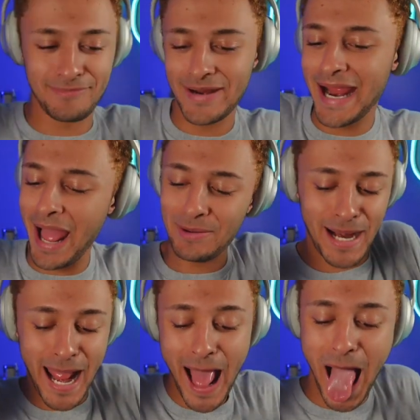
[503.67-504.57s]
I'm right, I'm
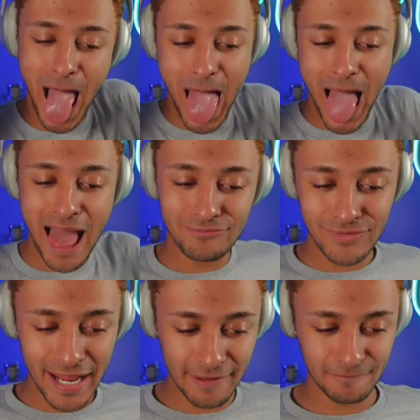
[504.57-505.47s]
right, I'm
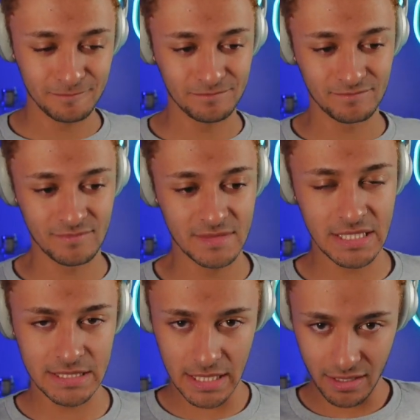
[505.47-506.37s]
right.
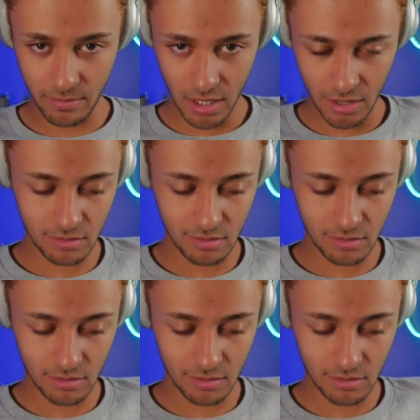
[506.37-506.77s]
Titanic me.